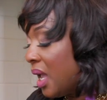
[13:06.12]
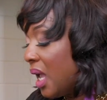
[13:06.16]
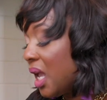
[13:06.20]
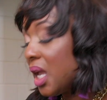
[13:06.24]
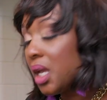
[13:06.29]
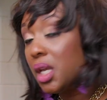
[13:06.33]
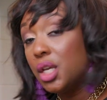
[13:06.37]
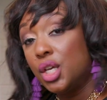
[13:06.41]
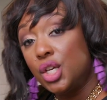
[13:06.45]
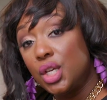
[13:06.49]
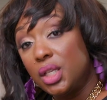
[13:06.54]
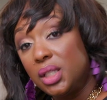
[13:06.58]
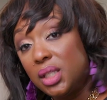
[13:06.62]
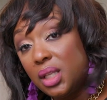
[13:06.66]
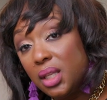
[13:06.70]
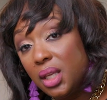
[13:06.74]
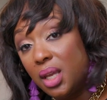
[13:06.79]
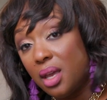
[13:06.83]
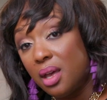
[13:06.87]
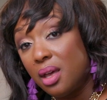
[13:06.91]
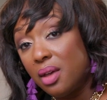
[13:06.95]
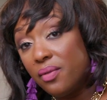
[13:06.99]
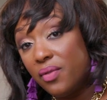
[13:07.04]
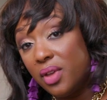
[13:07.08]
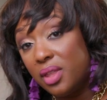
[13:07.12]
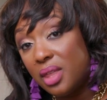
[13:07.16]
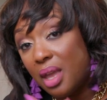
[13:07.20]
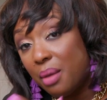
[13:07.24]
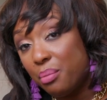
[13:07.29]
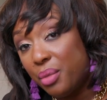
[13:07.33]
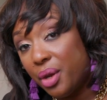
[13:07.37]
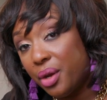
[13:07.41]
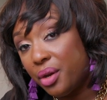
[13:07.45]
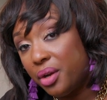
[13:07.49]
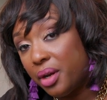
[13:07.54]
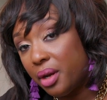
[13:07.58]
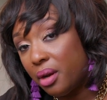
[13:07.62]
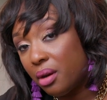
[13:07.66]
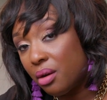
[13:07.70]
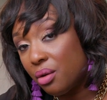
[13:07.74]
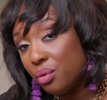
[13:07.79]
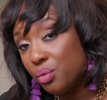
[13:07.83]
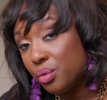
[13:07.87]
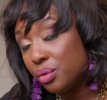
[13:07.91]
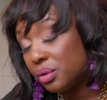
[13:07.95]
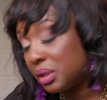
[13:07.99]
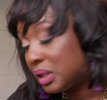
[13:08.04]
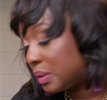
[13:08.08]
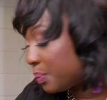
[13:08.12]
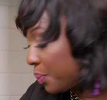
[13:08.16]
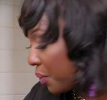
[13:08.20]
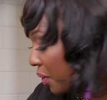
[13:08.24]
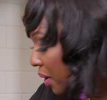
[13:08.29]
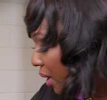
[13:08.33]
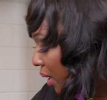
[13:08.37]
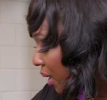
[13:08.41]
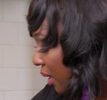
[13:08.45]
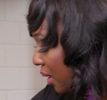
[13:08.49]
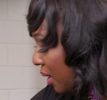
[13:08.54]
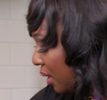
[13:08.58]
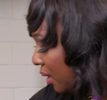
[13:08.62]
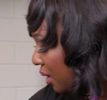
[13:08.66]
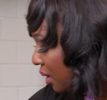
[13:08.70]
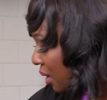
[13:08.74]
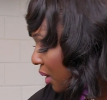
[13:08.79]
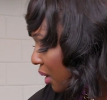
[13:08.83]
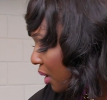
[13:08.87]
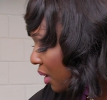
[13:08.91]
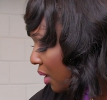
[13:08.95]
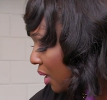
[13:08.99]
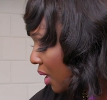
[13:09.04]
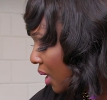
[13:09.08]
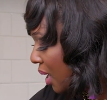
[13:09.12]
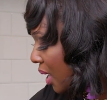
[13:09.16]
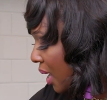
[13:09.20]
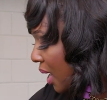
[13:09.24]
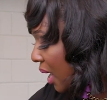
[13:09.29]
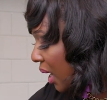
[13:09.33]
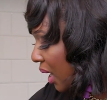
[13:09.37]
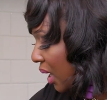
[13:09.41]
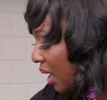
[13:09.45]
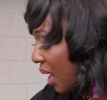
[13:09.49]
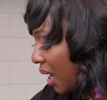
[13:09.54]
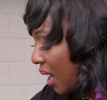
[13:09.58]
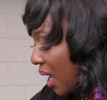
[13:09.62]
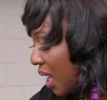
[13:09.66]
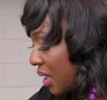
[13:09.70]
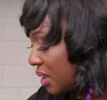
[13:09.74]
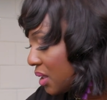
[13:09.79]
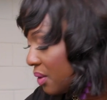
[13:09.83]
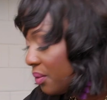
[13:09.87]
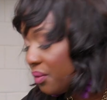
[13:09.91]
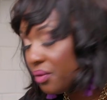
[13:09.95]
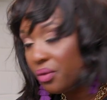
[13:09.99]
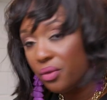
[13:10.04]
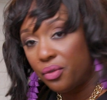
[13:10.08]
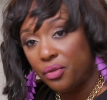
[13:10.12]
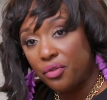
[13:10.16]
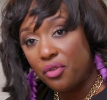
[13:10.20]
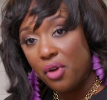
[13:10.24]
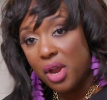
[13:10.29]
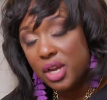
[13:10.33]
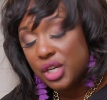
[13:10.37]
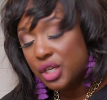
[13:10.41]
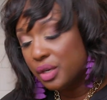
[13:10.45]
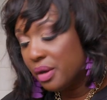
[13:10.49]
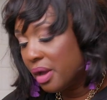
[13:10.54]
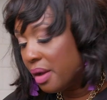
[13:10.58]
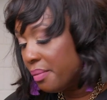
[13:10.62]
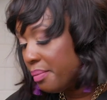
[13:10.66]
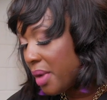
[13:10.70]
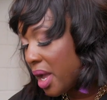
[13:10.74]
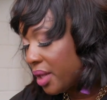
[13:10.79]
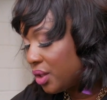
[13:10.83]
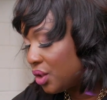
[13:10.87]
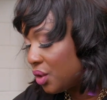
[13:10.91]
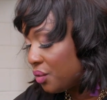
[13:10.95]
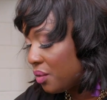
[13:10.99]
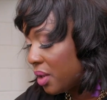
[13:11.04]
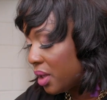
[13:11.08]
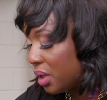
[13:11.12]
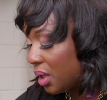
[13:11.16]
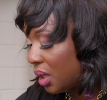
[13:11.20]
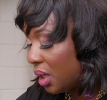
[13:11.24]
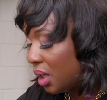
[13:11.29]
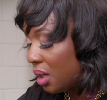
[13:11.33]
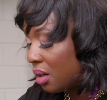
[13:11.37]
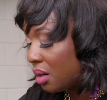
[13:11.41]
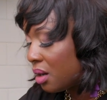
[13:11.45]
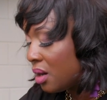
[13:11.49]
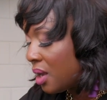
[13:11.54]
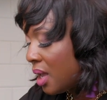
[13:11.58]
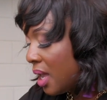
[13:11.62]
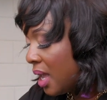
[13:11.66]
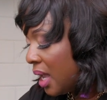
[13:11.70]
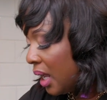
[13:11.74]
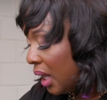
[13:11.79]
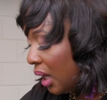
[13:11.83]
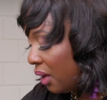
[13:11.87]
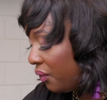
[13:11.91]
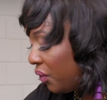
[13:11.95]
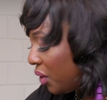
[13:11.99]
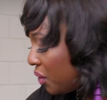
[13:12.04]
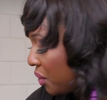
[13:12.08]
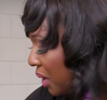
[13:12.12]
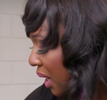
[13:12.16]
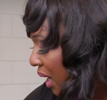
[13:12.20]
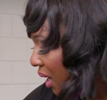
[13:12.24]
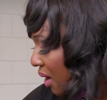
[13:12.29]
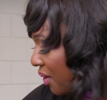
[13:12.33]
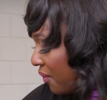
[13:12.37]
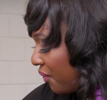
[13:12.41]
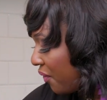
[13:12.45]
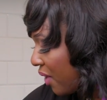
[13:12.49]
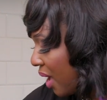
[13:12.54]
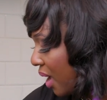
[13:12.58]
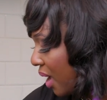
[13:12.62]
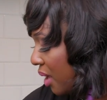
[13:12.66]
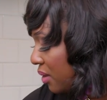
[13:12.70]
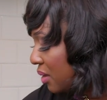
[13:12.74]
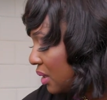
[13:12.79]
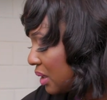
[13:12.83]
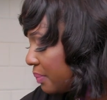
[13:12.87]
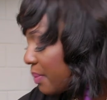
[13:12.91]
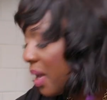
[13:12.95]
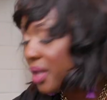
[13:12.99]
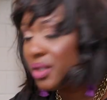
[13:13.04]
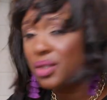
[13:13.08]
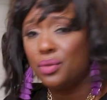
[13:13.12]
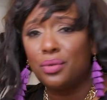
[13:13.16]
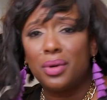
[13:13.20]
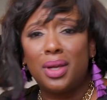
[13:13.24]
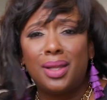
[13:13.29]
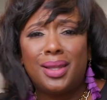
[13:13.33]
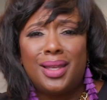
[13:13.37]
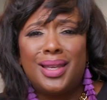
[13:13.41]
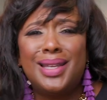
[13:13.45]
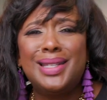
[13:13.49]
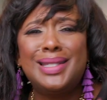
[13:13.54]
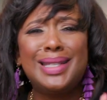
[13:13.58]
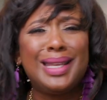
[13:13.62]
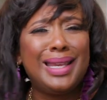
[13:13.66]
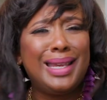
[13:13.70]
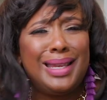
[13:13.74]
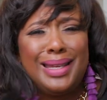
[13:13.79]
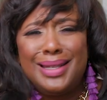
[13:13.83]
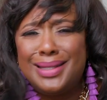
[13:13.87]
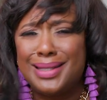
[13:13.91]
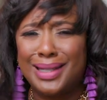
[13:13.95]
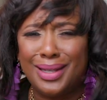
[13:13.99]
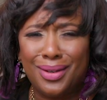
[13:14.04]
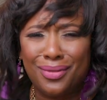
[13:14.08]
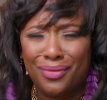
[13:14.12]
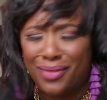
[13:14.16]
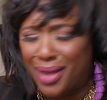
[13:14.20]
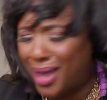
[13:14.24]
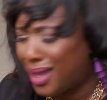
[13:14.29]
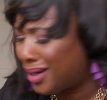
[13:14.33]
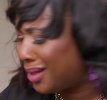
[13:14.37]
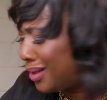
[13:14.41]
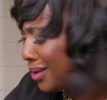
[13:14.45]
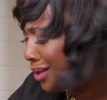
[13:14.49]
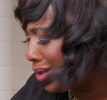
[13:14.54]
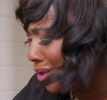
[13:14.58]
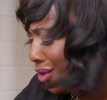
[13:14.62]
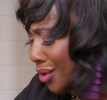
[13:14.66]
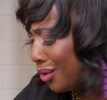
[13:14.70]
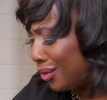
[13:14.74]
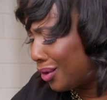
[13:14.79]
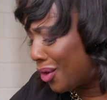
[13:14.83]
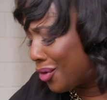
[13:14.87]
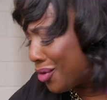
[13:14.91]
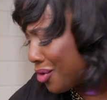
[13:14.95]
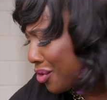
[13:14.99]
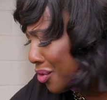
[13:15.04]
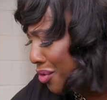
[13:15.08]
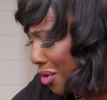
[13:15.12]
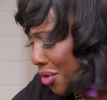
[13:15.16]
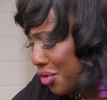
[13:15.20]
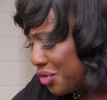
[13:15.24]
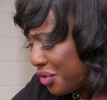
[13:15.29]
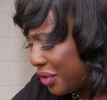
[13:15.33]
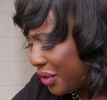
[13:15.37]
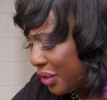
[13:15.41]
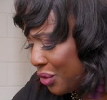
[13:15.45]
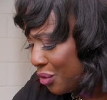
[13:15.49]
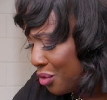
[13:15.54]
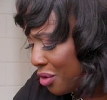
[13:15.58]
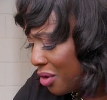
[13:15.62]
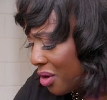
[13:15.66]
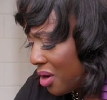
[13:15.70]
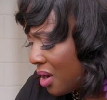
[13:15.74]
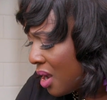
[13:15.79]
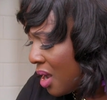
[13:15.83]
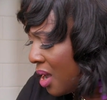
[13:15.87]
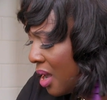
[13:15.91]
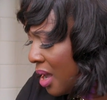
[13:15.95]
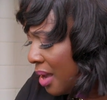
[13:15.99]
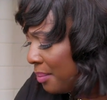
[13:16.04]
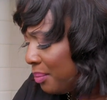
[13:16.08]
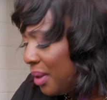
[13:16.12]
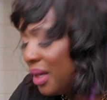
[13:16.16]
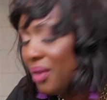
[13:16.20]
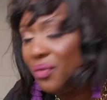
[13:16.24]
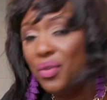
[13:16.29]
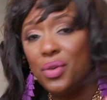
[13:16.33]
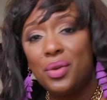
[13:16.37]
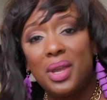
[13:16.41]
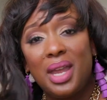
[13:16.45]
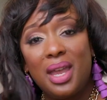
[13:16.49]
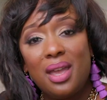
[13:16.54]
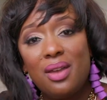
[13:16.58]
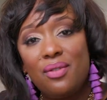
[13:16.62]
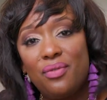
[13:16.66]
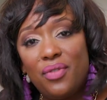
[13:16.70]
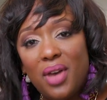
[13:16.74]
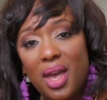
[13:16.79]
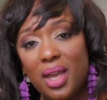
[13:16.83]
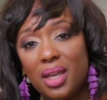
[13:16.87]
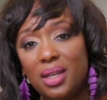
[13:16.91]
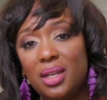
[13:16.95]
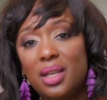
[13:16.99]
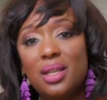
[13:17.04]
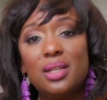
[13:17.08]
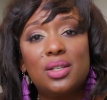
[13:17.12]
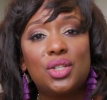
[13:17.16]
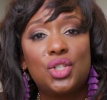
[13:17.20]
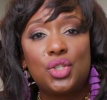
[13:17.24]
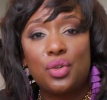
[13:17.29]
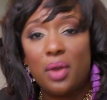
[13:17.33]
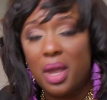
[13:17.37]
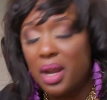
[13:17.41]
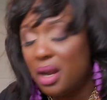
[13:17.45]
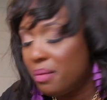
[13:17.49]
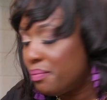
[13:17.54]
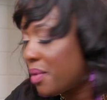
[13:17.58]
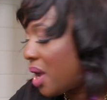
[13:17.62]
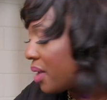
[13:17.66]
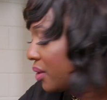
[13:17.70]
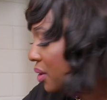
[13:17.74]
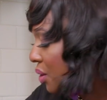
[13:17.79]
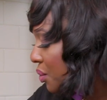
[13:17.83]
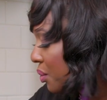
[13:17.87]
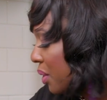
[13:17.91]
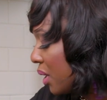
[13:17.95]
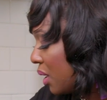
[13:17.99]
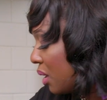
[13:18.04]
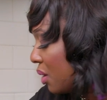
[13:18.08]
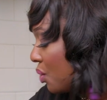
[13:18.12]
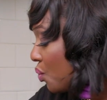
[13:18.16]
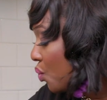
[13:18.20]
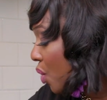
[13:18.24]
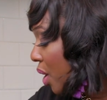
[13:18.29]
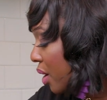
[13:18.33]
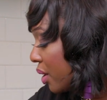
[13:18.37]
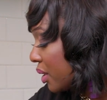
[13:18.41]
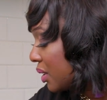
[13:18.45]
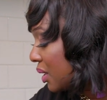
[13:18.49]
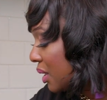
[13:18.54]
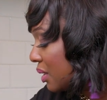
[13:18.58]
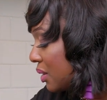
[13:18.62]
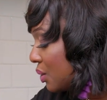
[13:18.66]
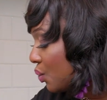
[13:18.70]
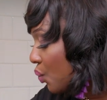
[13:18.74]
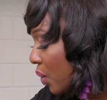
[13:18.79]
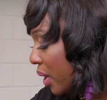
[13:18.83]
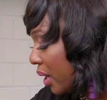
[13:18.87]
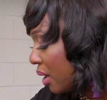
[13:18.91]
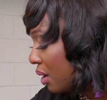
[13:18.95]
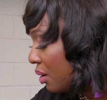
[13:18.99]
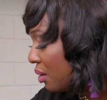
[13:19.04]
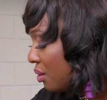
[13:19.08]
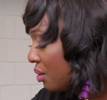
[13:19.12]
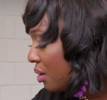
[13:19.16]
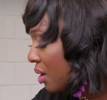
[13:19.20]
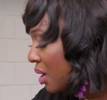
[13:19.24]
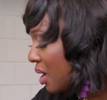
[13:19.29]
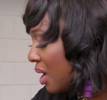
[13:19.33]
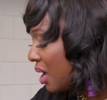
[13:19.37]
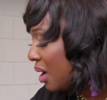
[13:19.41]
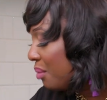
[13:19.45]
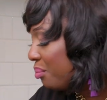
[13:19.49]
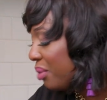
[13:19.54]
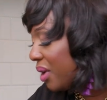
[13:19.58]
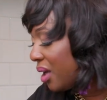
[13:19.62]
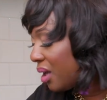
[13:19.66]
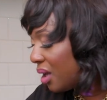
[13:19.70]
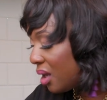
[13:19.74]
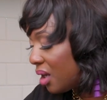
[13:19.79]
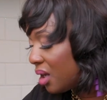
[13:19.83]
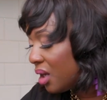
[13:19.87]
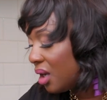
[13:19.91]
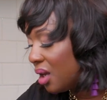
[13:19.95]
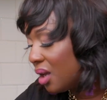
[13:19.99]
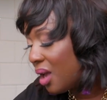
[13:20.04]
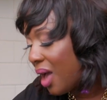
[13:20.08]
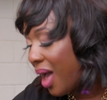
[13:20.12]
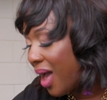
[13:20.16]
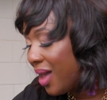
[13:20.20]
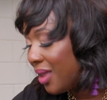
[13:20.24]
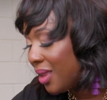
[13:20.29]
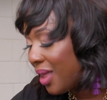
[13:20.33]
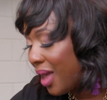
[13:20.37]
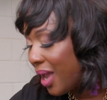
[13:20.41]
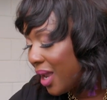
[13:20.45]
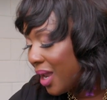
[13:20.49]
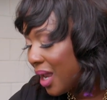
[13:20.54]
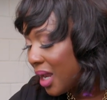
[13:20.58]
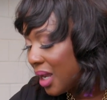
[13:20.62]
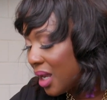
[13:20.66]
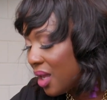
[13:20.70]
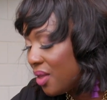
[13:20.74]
and cooks in the oven, that marinara will spread. And I got some fresh mozzarella here. If you can't find this mozzarella, it's easy to find in your local grocery store. But if you can't find it, shredded mozzarella works as well. But I like